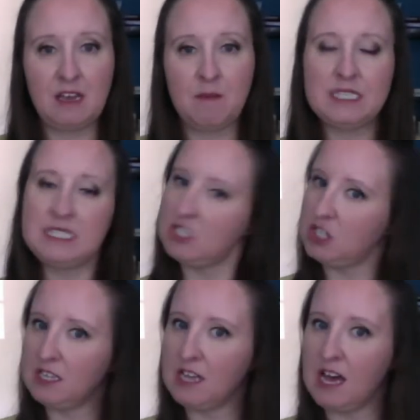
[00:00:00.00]
I've been
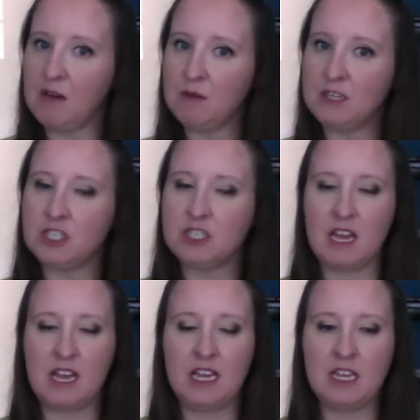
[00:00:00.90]
stitching a lot, which
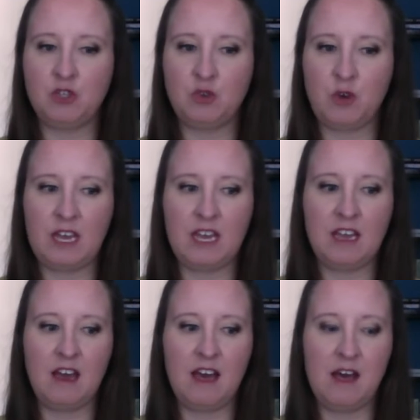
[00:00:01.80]
I enjoy,
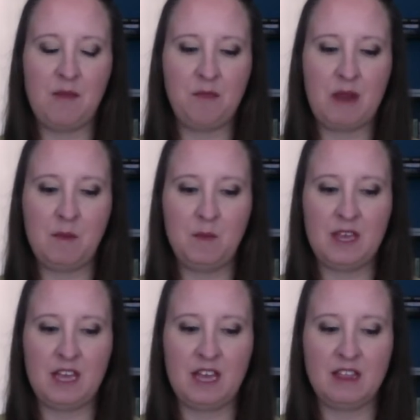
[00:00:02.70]

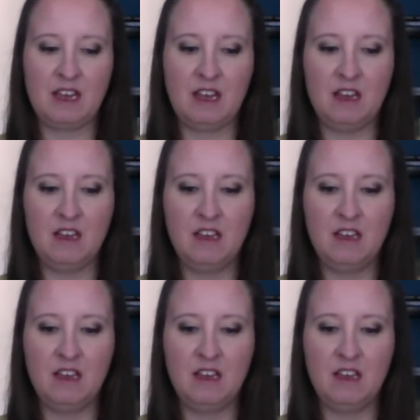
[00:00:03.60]
probably at the